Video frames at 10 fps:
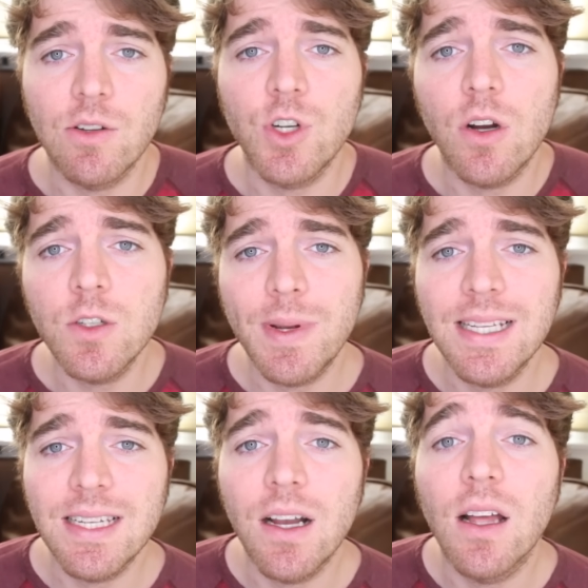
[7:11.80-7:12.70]
Now, Charles
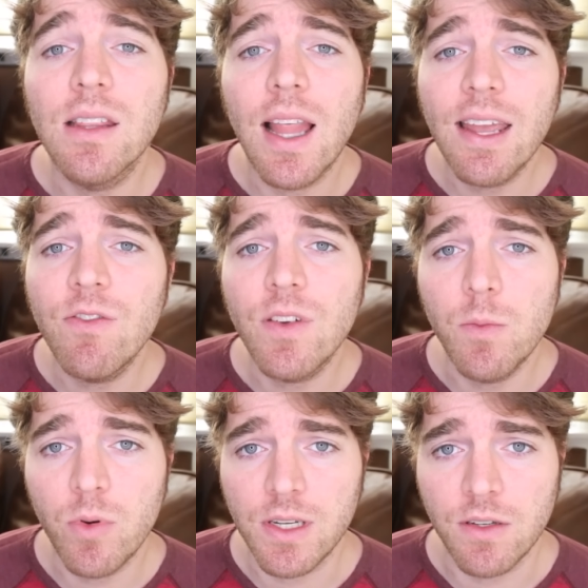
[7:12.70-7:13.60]
Manson got life
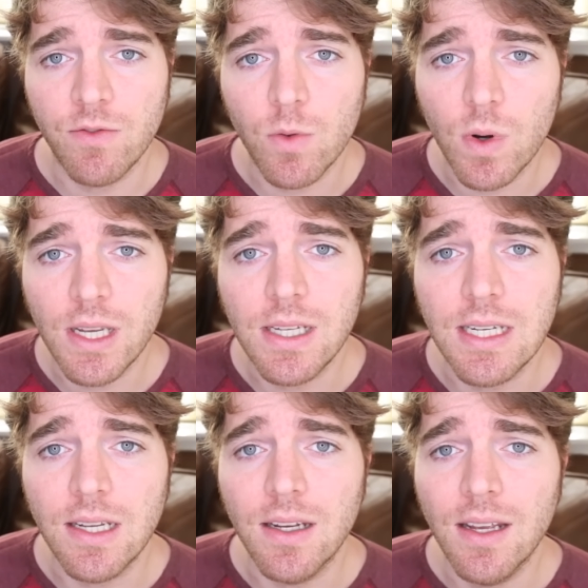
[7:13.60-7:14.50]
in prison for what he
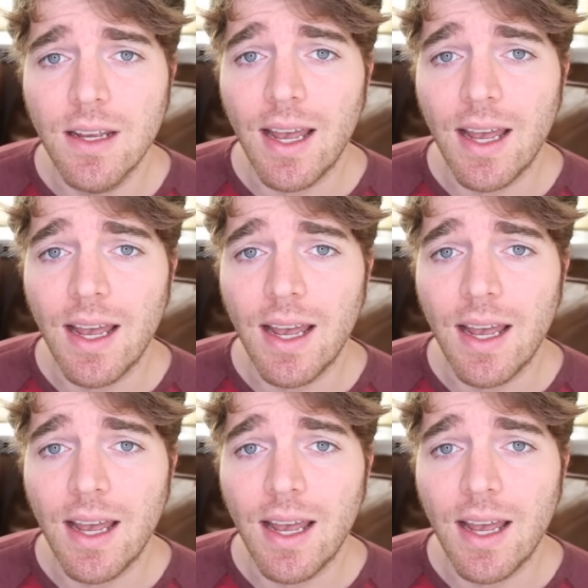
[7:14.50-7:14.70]
did,